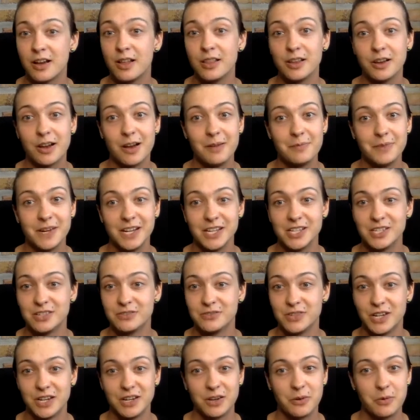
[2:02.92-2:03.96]
the color
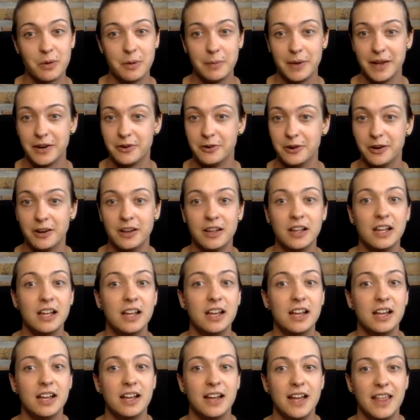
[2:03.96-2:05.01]
combination of genderqueer better,
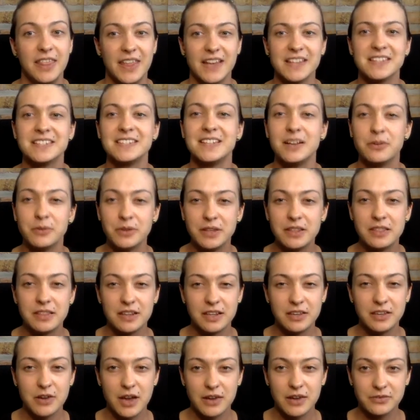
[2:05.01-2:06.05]
and that's the only
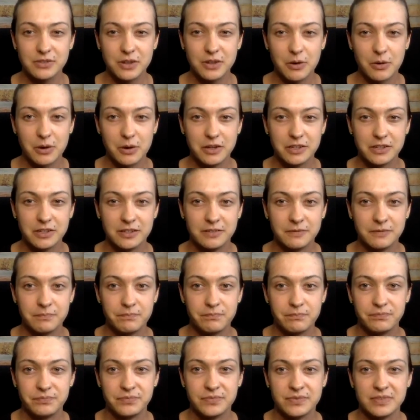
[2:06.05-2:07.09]
thing you have to go on,
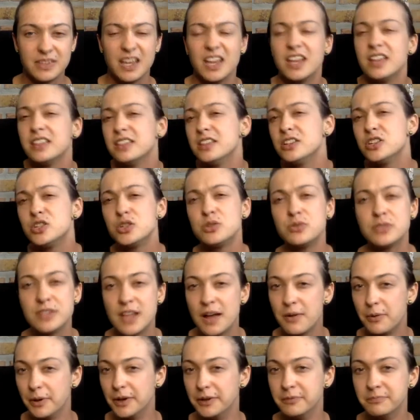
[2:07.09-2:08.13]
then
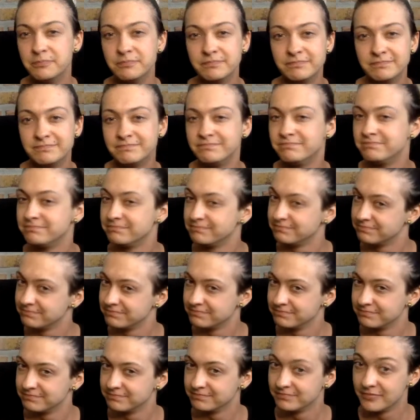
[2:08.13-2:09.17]
choose that one.
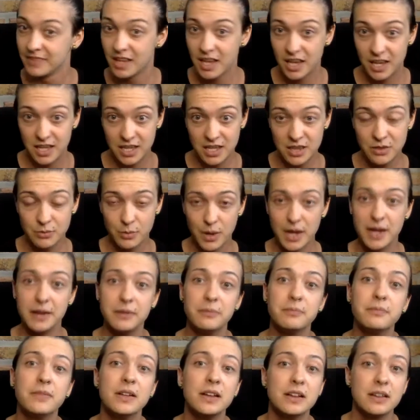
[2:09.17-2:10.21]
Either
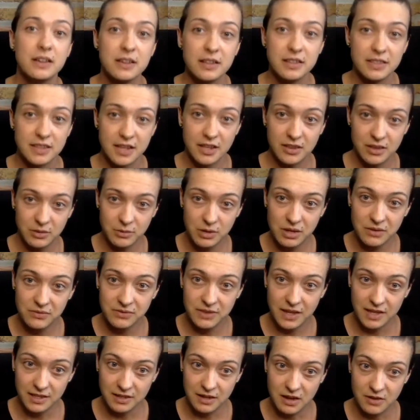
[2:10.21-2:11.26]
way, now that we
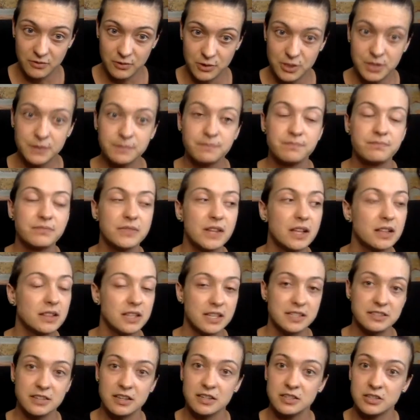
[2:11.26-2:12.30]
have that covered,
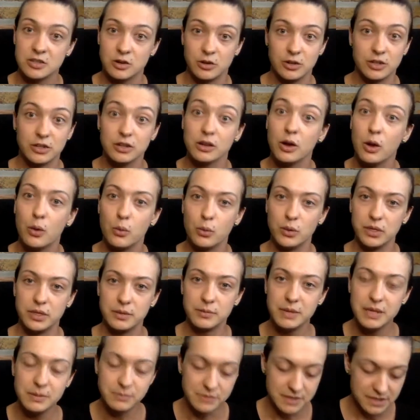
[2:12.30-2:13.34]
let's get started
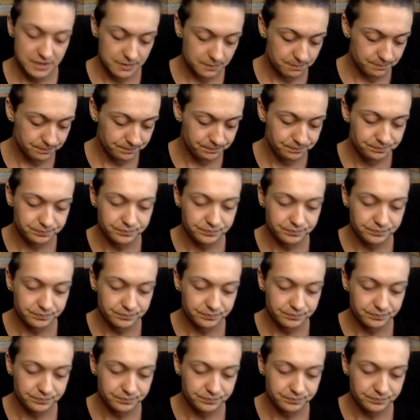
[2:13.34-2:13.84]
with the memes.